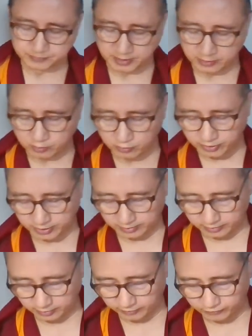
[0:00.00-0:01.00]

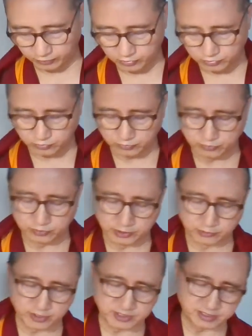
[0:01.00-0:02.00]
including of those who
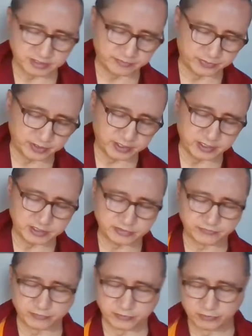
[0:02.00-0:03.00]
requested
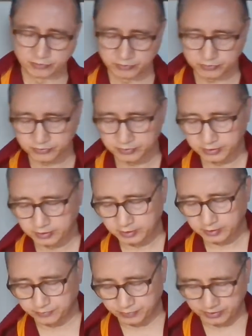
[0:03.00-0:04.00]
prayers for you,
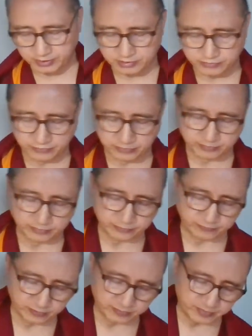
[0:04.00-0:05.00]
prayers from
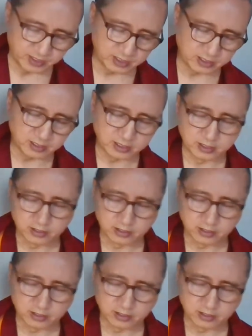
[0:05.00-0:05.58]
me,